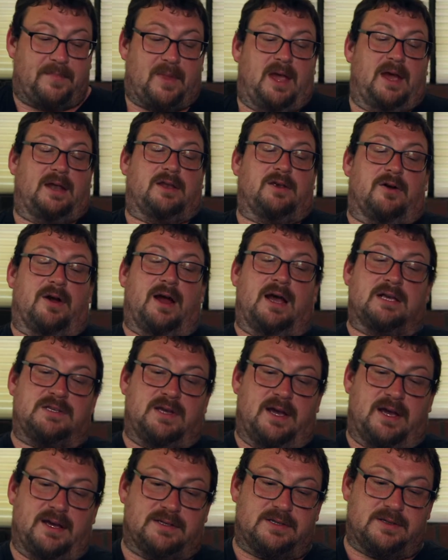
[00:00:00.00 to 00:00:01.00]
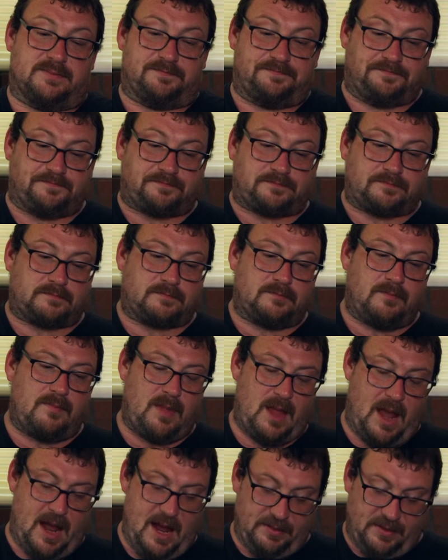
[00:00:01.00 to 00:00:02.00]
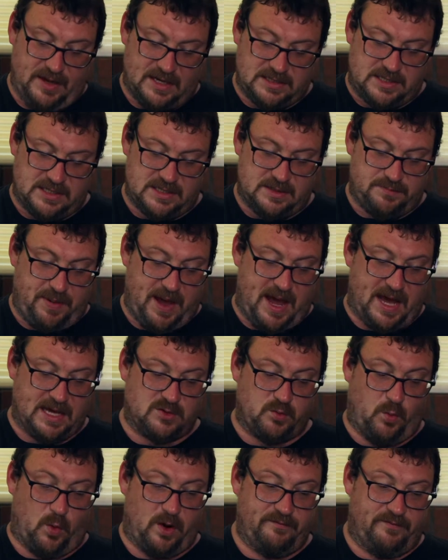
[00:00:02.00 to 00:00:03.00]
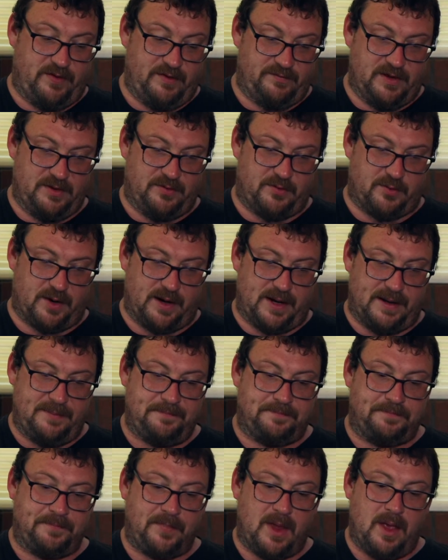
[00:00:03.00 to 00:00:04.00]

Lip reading: in your essays. And this is page 153.